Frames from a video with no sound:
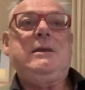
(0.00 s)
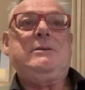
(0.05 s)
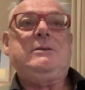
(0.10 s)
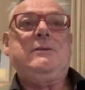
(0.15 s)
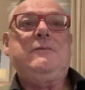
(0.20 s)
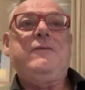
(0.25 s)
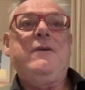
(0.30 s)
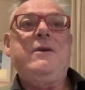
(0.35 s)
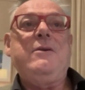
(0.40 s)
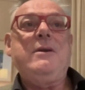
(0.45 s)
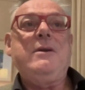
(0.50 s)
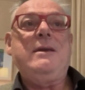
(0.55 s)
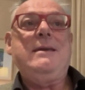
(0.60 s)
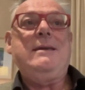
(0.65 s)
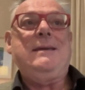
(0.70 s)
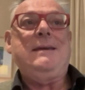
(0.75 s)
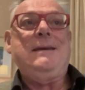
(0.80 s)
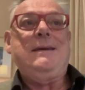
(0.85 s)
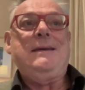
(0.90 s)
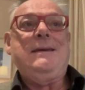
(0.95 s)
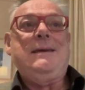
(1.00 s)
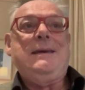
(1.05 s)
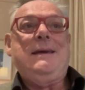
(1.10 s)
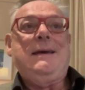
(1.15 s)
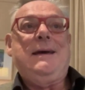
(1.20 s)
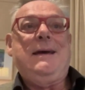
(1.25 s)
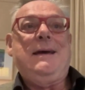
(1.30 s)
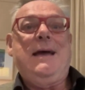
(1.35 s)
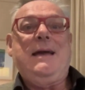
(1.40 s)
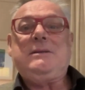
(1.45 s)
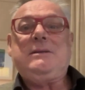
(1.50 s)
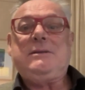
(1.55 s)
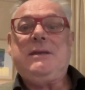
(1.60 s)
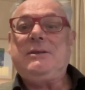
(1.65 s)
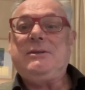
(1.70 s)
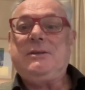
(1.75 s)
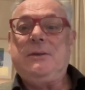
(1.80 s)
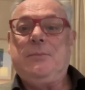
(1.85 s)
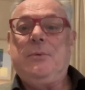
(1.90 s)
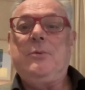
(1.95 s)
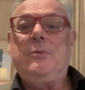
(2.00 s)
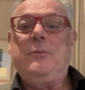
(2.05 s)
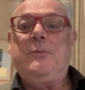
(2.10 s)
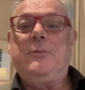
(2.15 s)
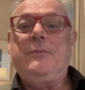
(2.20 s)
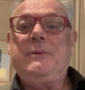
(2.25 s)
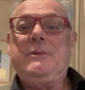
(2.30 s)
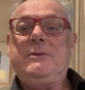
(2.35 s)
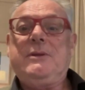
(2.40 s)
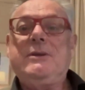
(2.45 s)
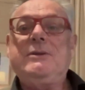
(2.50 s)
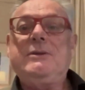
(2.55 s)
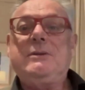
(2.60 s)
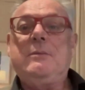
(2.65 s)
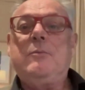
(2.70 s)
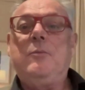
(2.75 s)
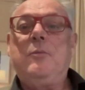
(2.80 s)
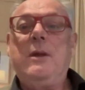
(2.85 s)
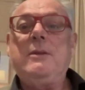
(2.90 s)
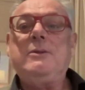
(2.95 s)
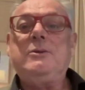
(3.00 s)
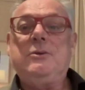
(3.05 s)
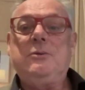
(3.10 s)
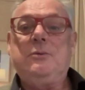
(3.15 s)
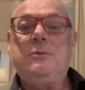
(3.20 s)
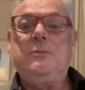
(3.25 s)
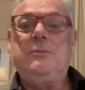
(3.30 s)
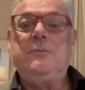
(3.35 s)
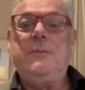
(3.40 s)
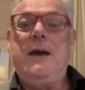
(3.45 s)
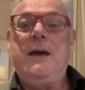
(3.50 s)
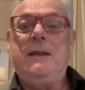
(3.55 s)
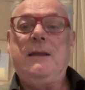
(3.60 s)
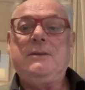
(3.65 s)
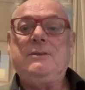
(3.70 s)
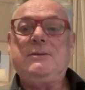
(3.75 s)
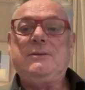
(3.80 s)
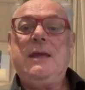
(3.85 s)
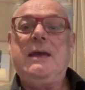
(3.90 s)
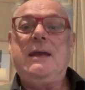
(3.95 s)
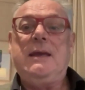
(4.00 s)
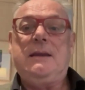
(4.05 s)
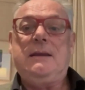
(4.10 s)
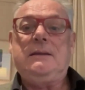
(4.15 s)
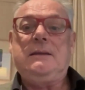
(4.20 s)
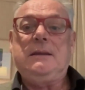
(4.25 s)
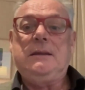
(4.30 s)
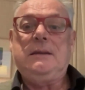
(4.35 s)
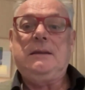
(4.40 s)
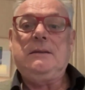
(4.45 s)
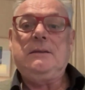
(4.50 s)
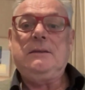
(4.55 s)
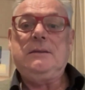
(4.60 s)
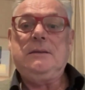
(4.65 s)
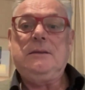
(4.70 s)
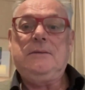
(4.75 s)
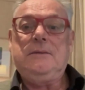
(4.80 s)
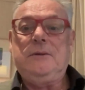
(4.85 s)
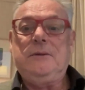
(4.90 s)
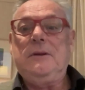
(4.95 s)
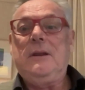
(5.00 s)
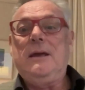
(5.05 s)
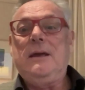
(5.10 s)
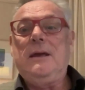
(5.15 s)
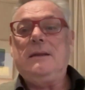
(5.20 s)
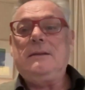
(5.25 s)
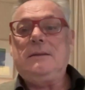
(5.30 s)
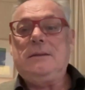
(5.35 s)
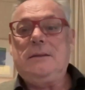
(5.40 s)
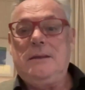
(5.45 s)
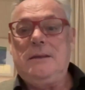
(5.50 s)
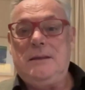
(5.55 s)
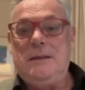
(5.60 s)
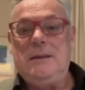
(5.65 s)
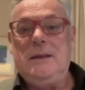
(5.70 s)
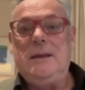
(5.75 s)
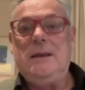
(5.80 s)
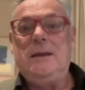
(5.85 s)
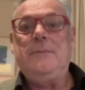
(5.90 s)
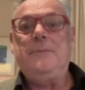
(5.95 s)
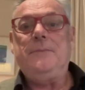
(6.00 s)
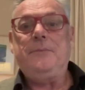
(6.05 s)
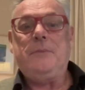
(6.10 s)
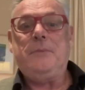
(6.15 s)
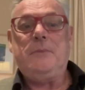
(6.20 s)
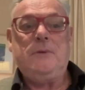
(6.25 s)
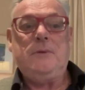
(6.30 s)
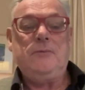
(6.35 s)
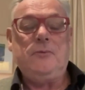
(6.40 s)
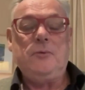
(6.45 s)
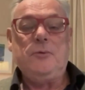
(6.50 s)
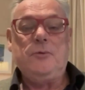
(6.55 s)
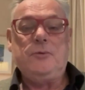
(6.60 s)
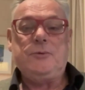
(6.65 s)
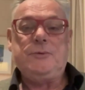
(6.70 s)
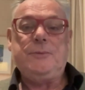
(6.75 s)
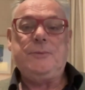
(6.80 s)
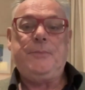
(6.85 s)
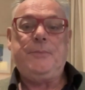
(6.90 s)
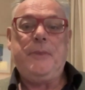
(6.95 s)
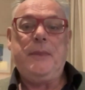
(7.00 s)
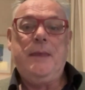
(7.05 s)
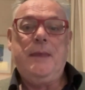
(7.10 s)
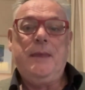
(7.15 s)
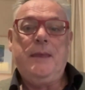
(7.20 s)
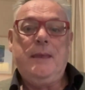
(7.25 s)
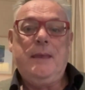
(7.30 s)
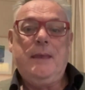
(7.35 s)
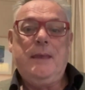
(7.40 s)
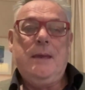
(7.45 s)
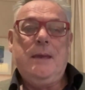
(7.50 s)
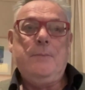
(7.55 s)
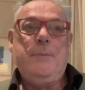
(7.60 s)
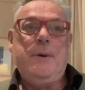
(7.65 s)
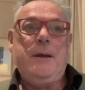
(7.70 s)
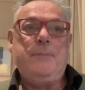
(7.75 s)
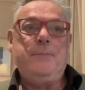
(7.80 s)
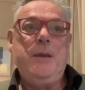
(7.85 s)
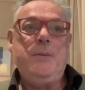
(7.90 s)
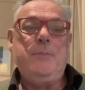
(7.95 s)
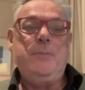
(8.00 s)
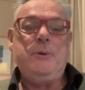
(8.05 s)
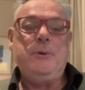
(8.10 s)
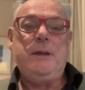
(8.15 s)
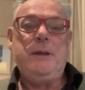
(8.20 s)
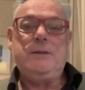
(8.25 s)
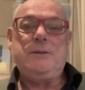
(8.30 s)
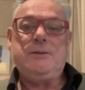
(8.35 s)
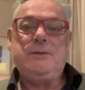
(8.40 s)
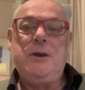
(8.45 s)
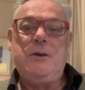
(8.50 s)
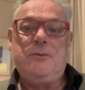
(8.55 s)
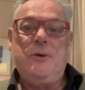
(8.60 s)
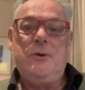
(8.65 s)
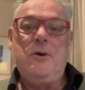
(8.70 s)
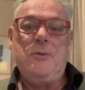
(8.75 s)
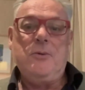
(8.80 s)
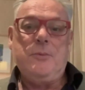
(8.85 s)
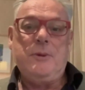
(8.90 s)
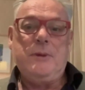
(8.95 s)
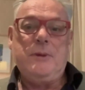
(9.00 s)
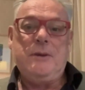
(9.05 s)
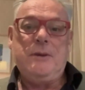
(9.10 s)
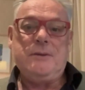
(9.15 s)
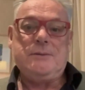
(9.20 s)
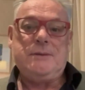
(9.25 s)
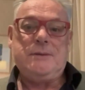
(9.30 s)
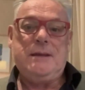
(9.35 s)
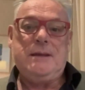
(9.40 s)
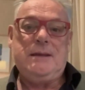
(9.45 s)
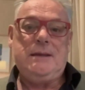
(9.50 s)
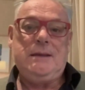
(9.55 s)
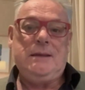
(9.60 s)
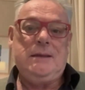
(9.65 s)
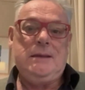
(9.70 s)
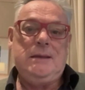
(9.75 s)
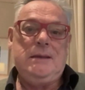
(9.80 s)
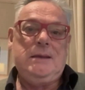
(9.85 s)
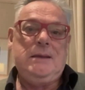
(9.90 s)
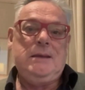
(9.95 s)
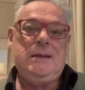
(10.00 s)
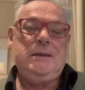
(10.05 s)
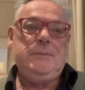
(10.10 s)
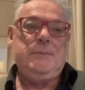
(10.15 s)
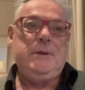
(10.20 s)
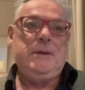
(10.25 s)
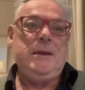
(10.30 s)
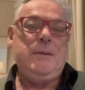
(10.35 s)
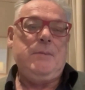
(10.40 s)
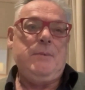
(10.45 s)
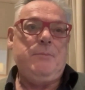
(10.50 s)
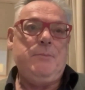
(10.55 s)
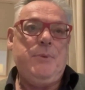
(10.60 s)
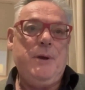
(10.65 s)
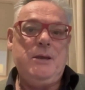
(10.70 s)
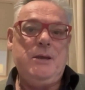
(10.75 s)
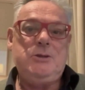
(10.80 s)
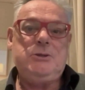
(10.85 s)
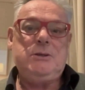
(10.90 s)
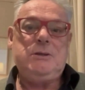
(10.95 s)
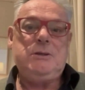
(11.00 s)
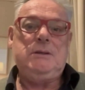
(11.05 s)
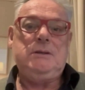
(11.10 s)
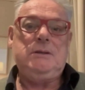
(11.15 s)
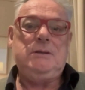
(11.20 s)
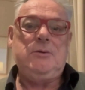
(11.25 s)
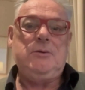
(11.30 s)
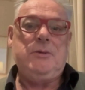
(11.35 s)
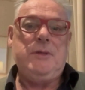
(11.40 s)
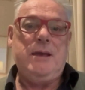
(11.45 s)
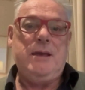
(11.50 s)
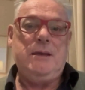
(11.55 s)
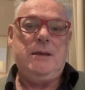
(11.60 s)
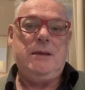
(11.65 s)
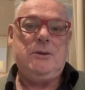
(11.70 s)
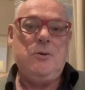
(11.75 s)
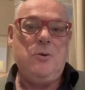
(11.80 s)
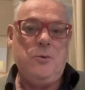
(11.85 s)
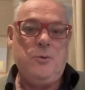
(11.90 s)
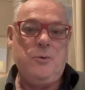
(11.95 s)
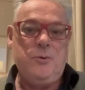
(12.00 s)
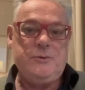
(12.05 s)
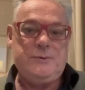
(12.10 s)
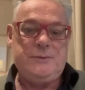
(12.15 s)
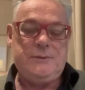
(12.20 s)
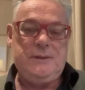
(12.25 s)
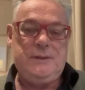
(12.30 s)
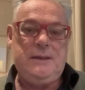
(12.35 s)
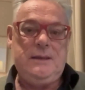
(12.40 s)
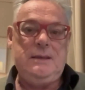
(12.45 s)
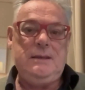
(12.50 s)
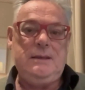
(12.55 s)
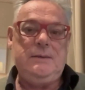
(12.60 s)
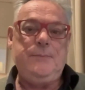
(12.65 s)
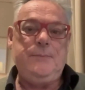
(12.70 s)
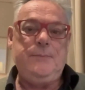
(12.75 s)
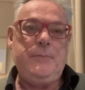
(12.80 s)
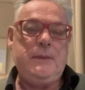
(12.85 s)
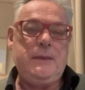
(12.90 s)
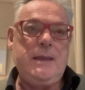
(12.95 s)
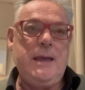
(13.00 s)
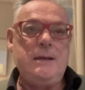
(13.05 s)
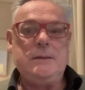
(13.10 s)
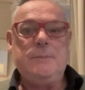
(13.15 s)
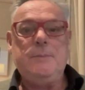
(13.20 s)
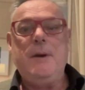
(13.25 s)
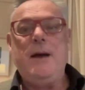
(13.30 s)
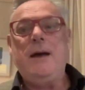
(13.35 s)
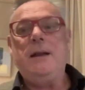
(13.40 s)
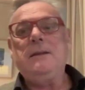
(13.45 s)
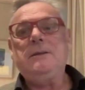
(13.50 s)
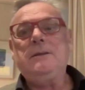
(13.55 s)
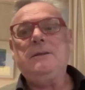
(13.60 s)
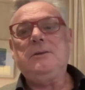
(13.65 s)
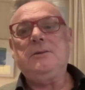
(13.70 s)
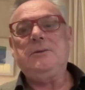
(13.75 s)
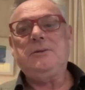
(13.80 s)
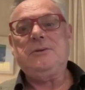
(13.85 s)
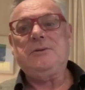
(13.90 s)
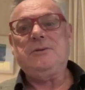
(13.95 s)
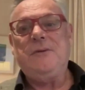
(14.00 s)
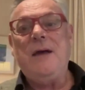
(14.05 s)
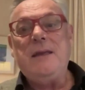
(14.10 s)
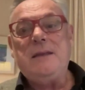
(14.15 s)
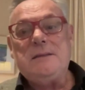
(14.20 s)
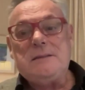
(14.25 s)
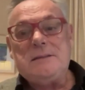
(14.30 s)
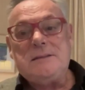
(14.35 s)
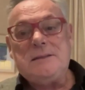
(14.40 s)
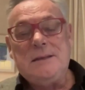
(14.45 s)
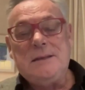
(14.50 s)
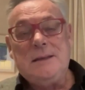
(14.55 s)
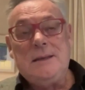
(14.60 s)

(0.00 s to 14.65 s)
a very accessible system once you understand, if you like, the rules. But people get it so wrong because they become impatient or they cause the counterparty to lose face,